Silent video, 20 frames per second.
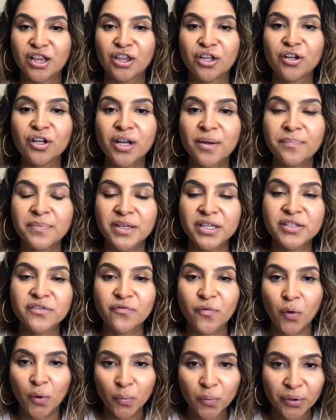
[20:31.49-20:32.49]
Look up these
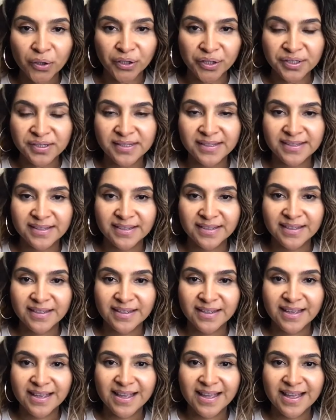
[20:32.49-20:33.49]
four words,
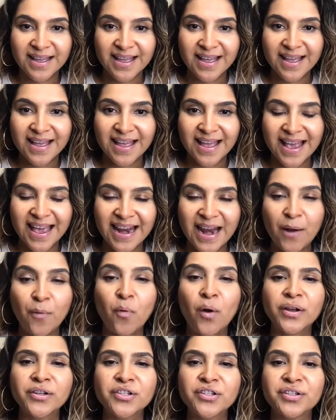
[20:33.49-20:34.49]
and I
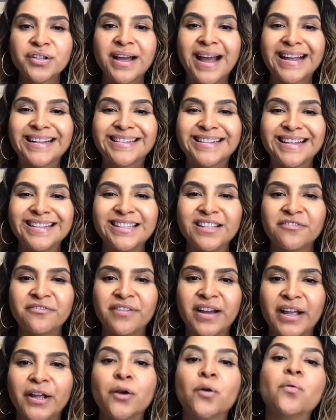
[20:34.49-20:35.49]
want you to
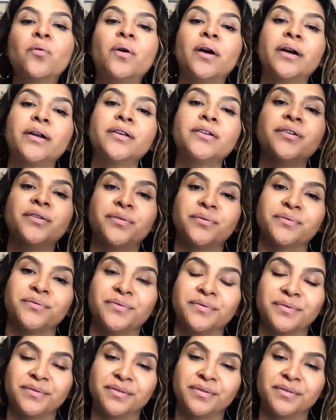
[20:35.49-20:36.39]
identify who are you